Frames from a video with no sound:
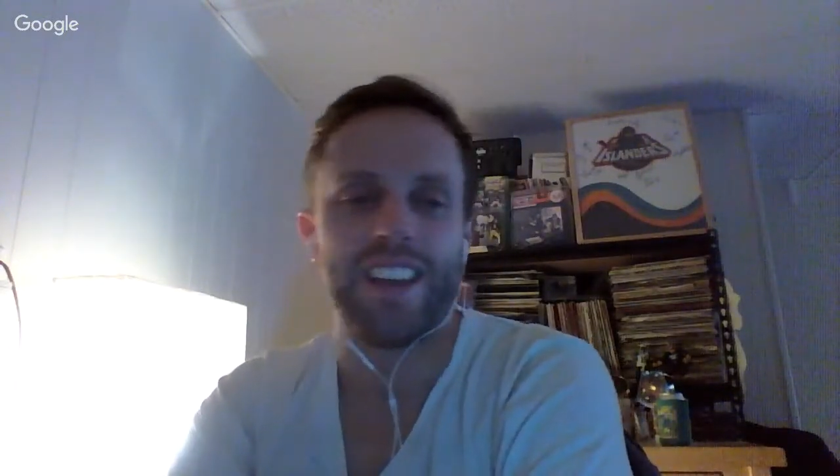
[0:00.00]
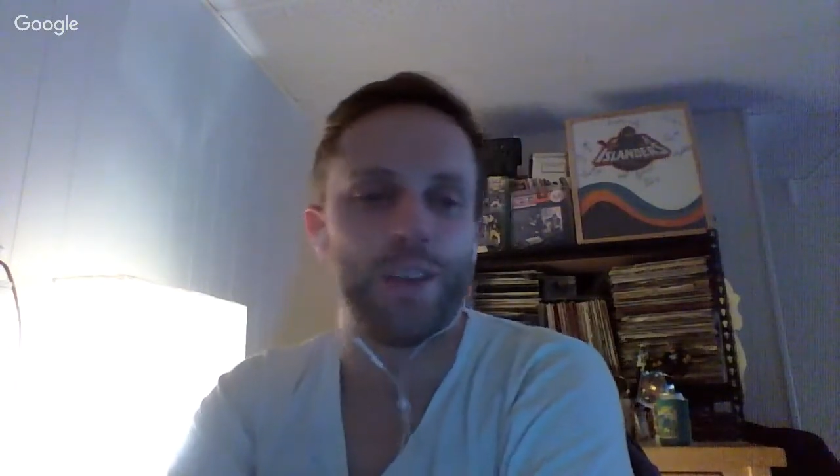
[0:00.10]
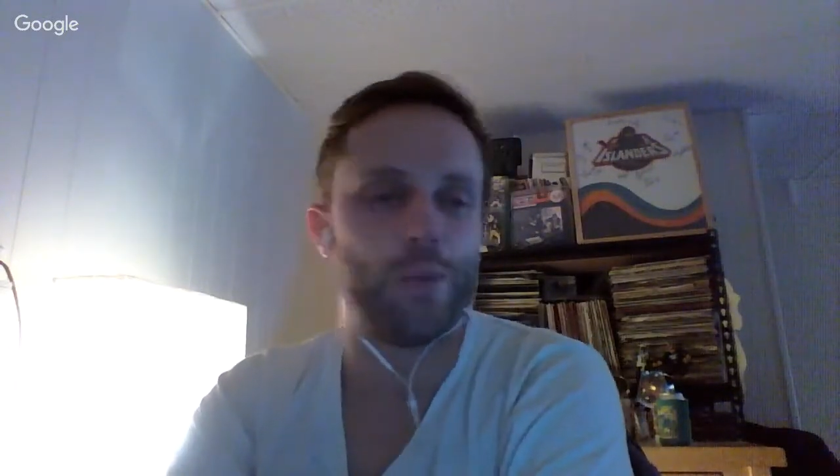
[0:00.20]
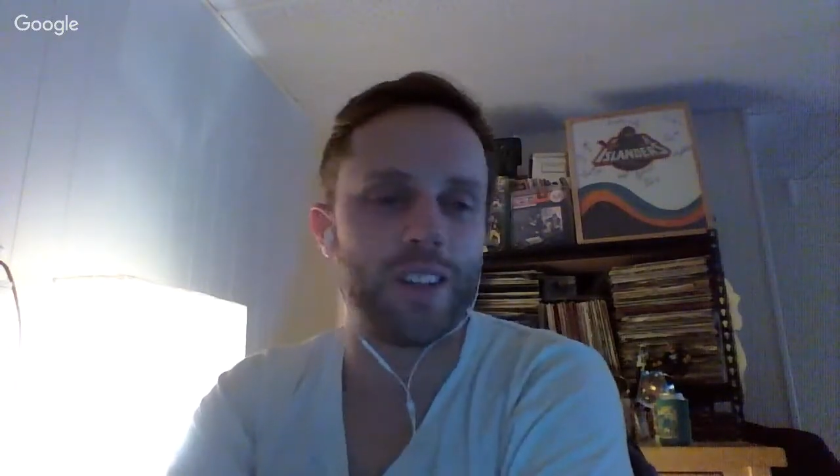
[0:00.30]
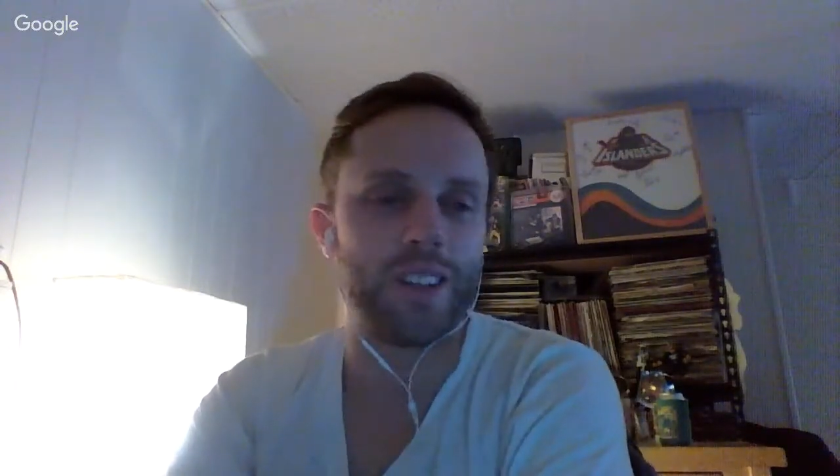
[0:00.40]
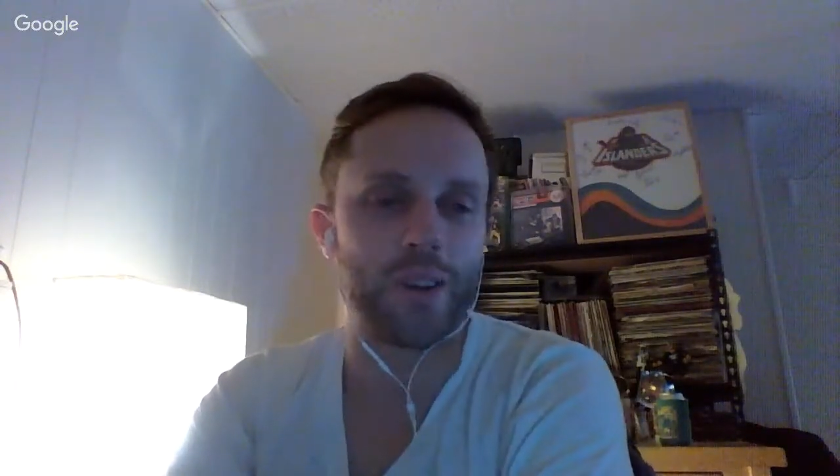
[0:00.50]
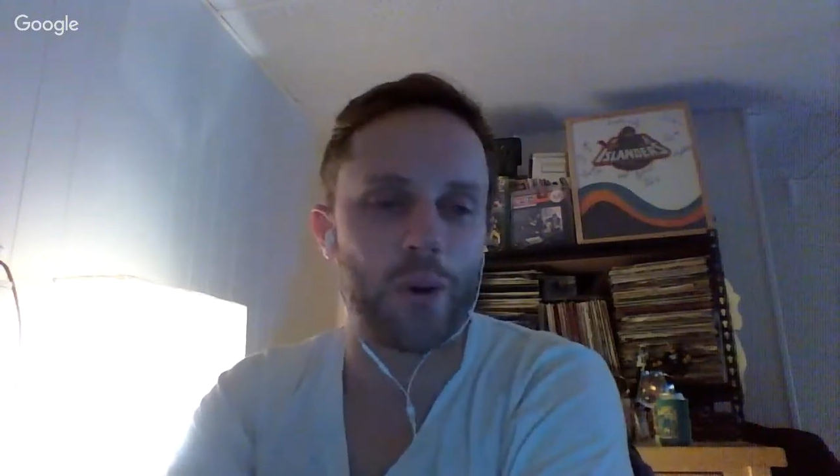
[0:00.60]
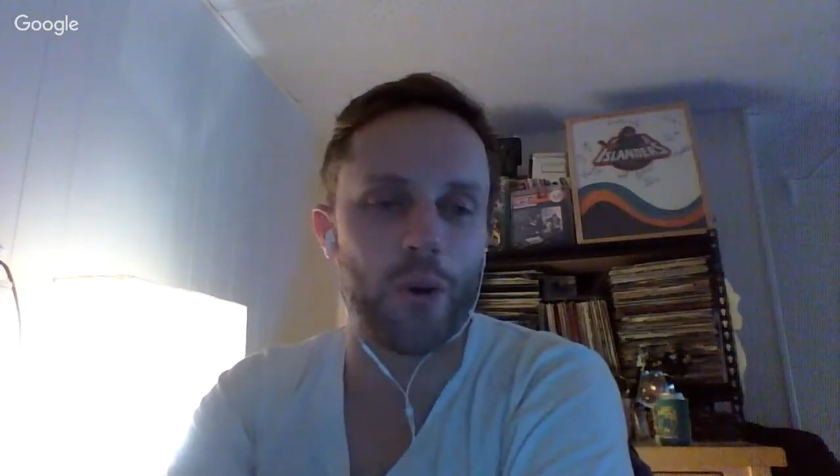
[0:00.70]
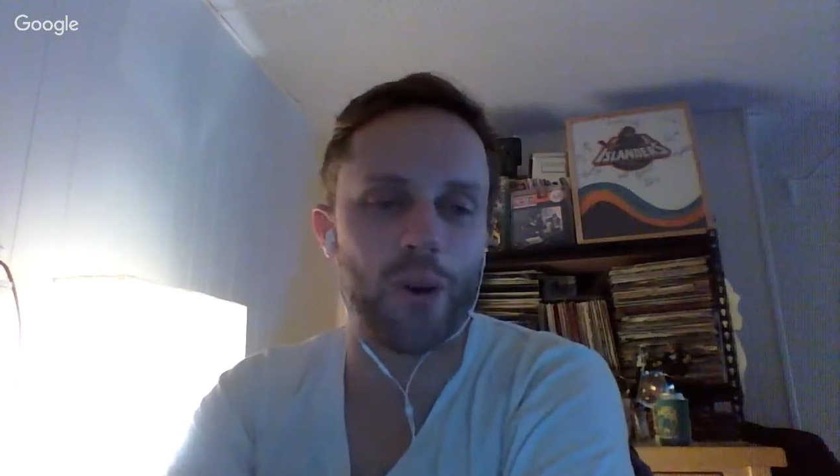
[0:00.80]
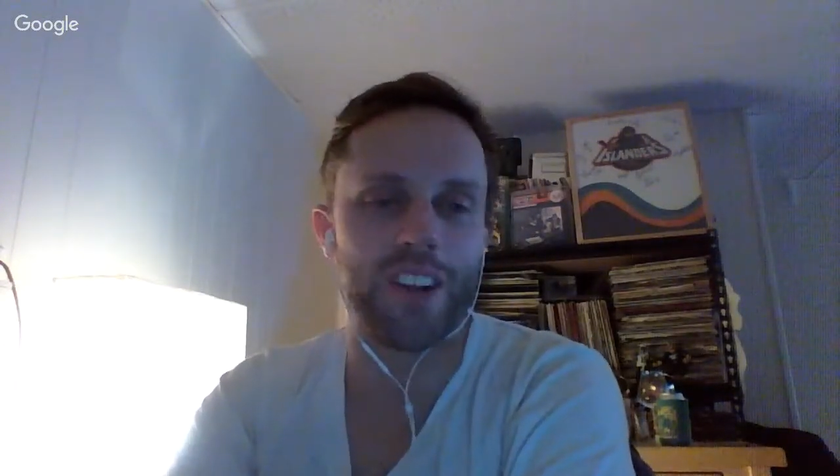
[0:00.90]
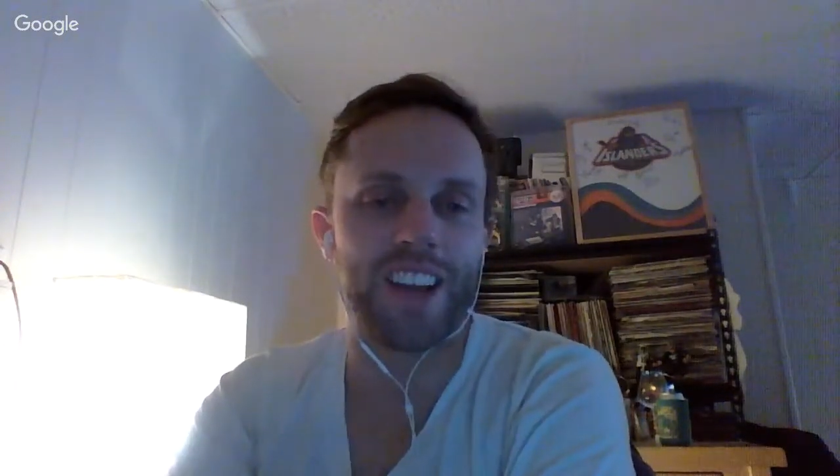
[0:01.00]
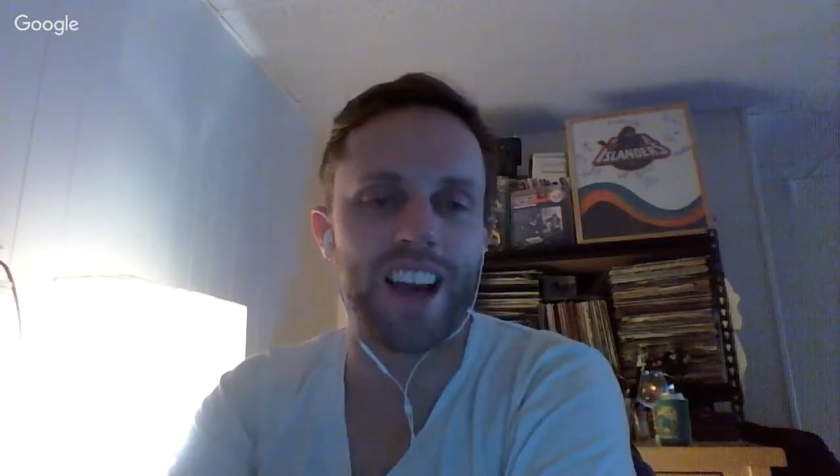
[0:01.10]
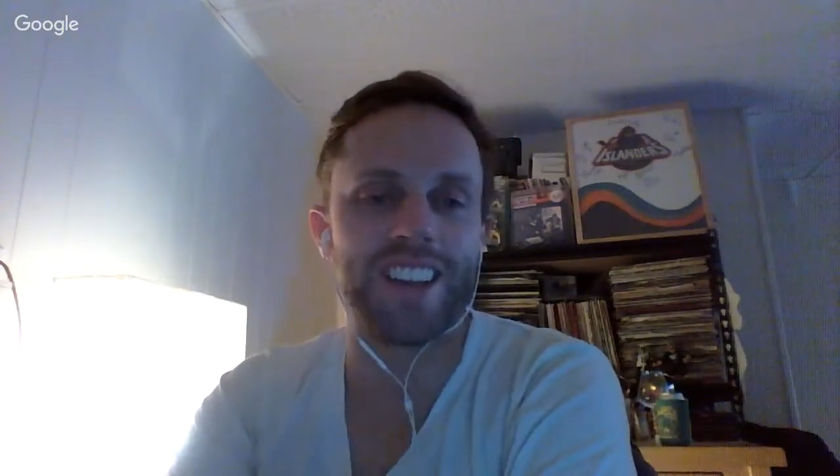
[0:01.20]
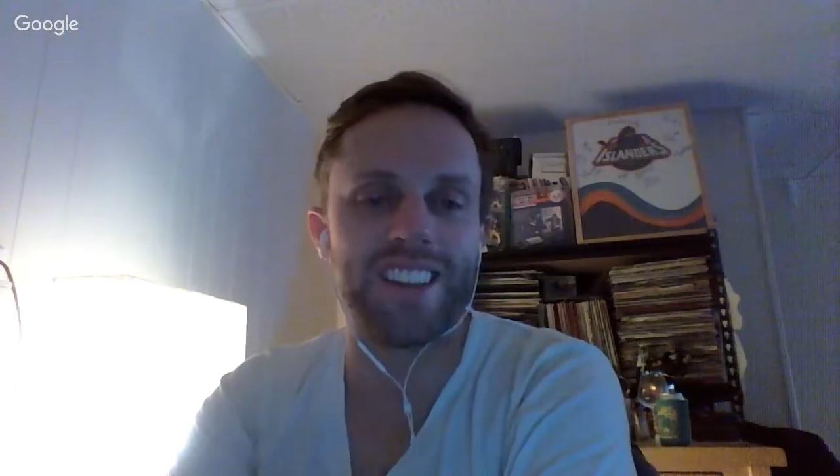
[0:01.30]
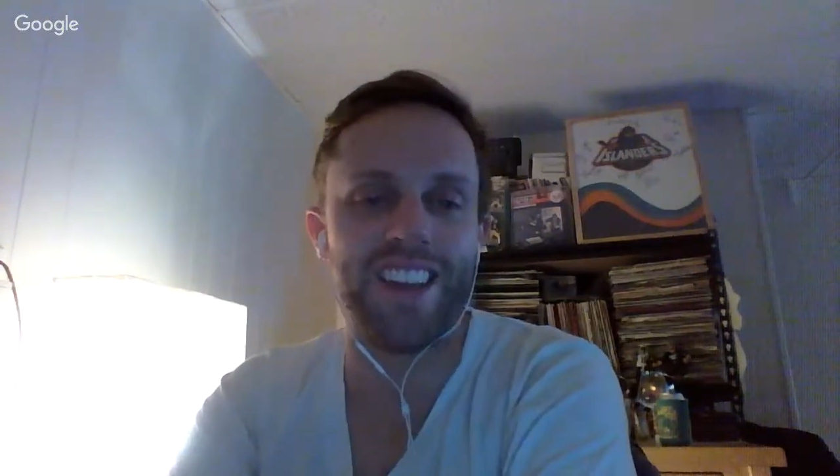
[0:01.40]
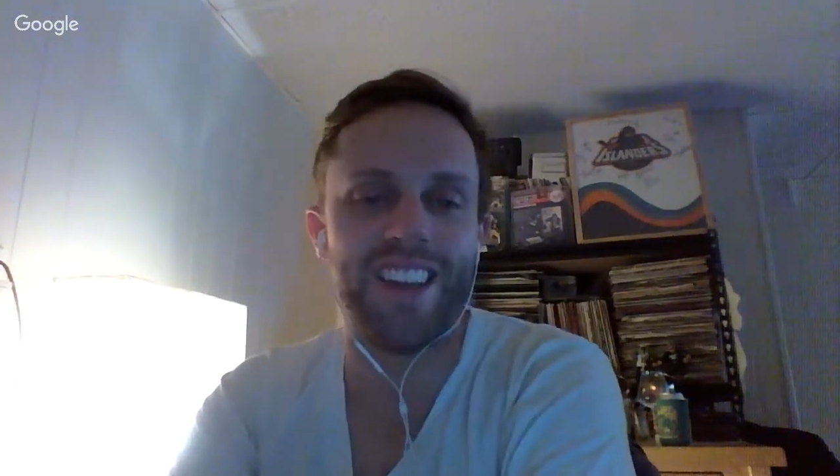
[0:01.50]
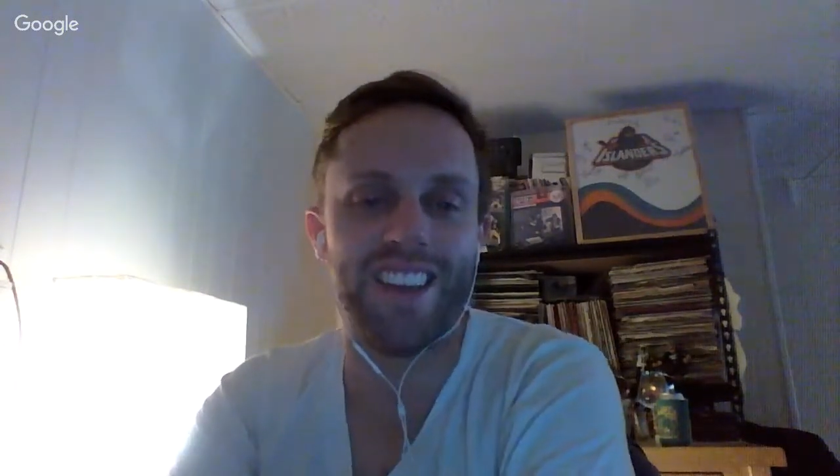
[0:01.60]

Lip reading: he went to court and got.